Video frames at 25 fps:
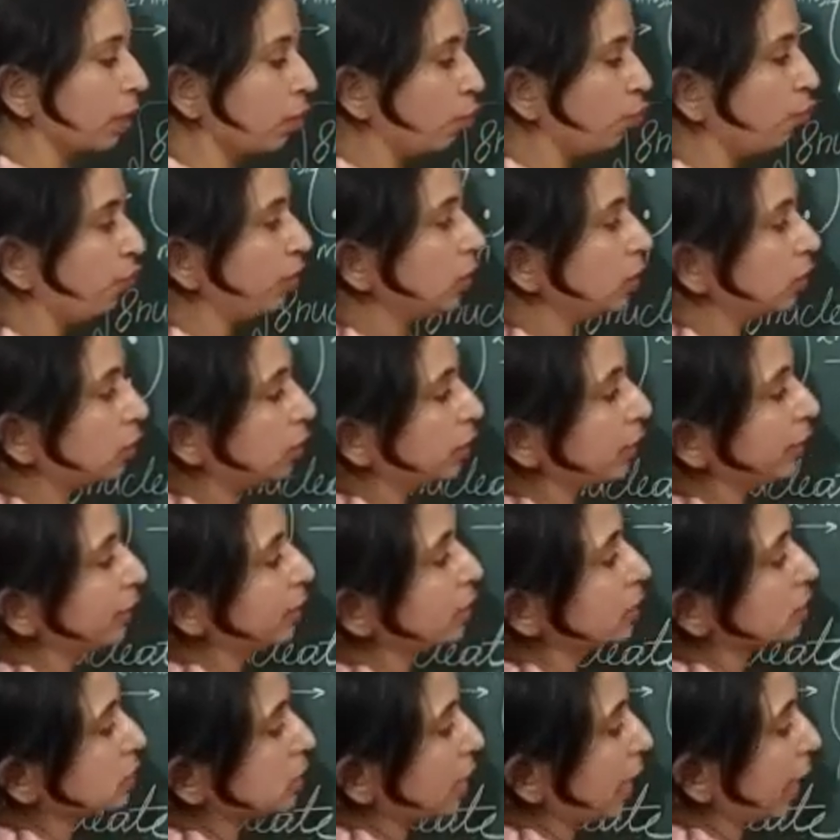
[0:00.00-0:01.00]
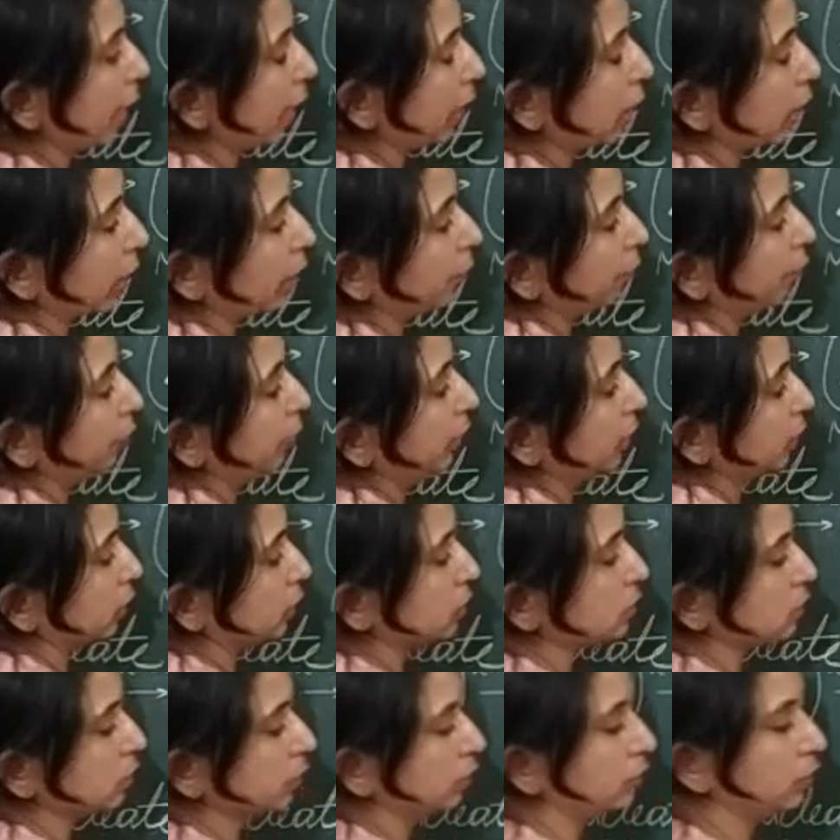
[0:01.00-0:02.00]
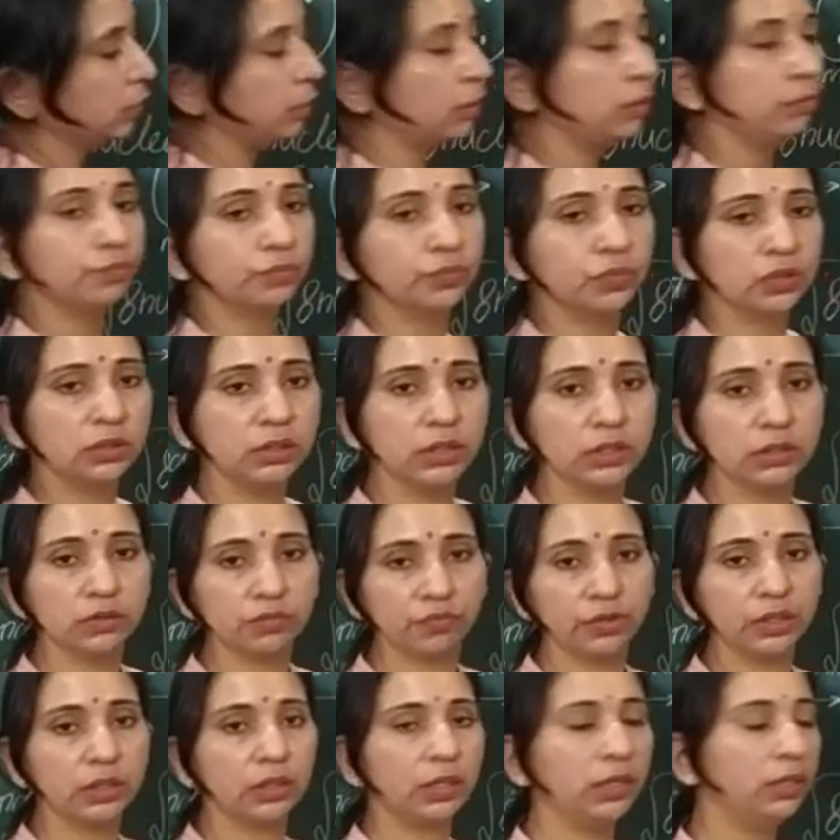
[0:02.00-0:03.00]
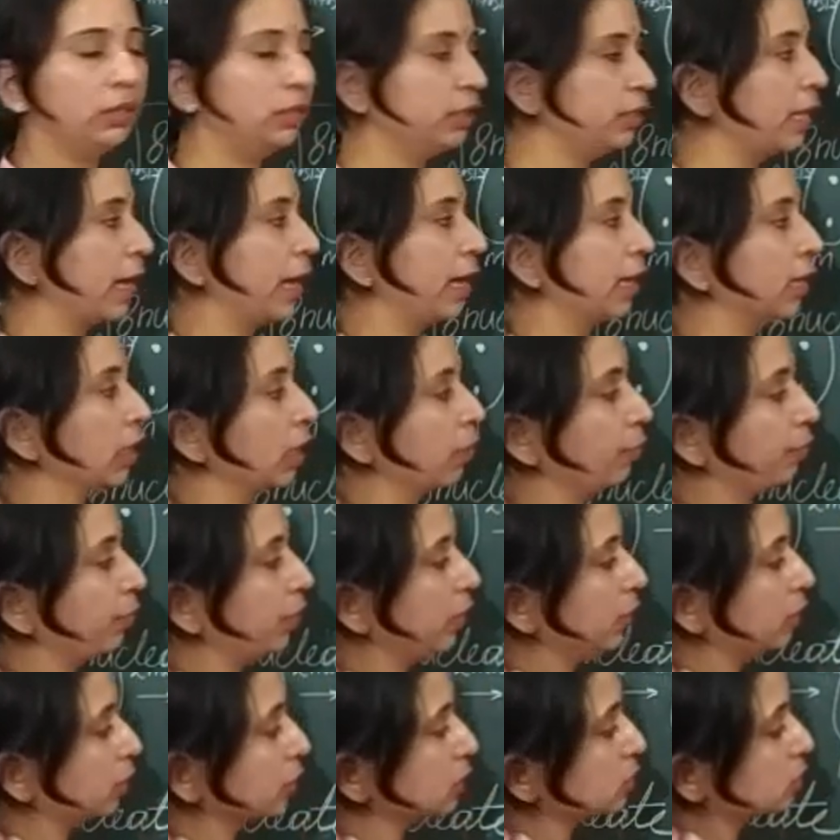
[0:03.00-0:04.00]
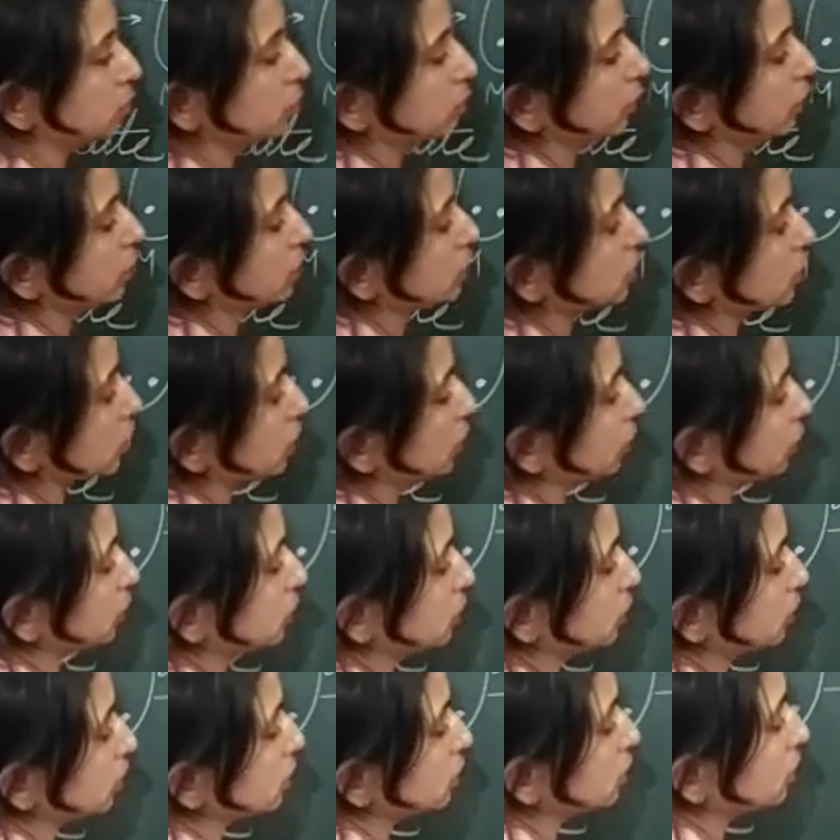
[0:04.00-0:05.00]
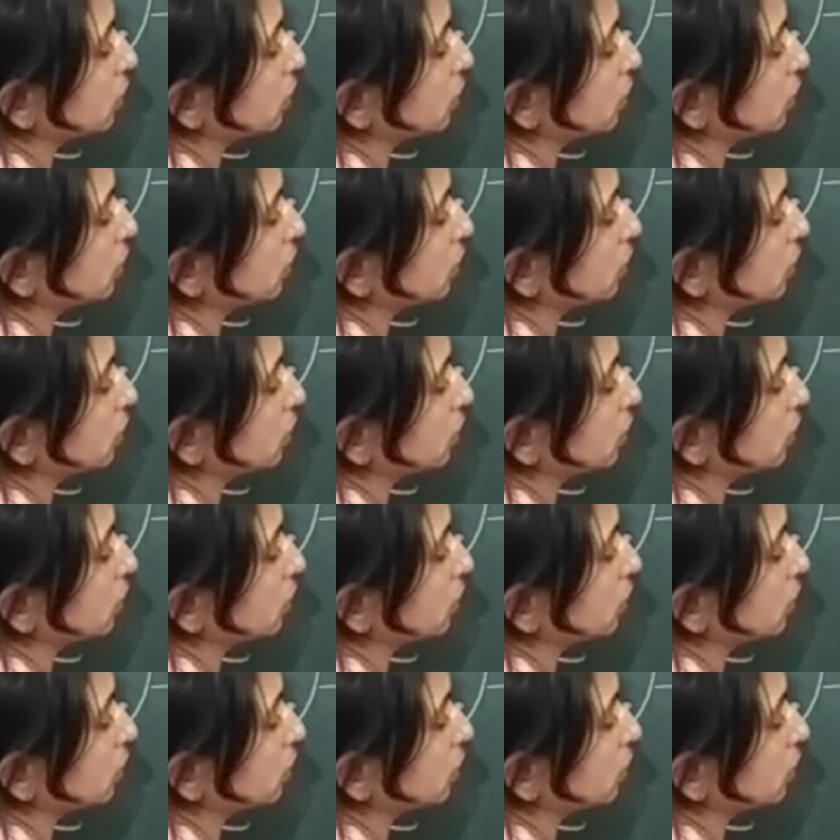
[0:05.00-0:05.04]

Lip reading: with these egg apparatus in the egg apparatus, these synergid